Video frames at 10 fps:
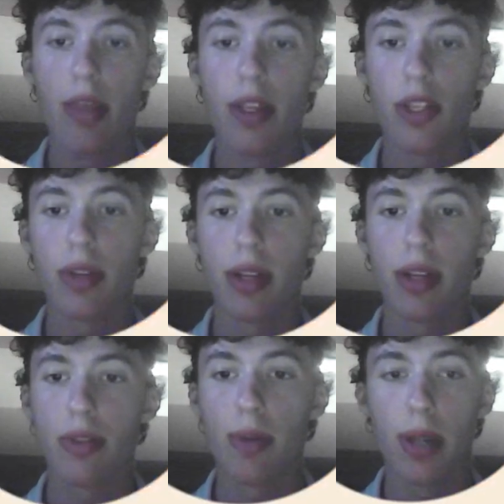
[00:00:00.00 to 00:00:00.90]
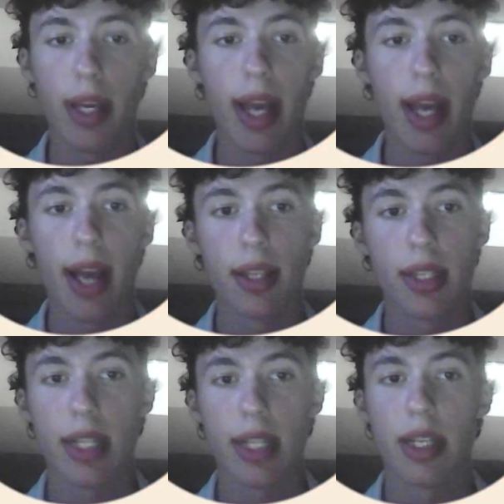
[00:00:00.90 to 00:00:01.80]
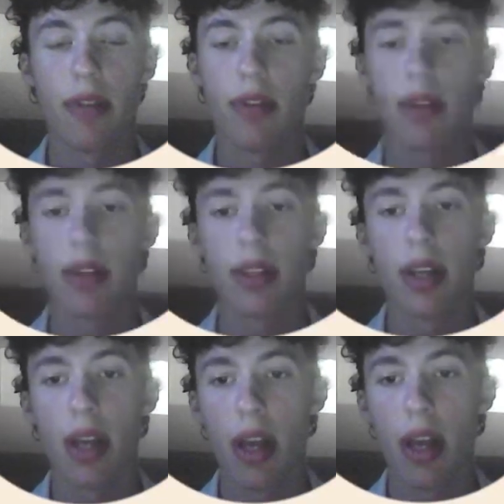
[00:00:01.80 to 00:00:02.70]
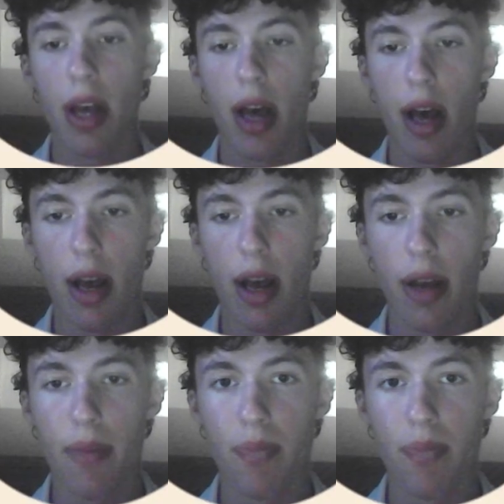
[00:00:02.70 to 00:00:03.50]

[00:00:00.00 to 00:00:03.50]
this unit, we'll be looking at 6 different uh,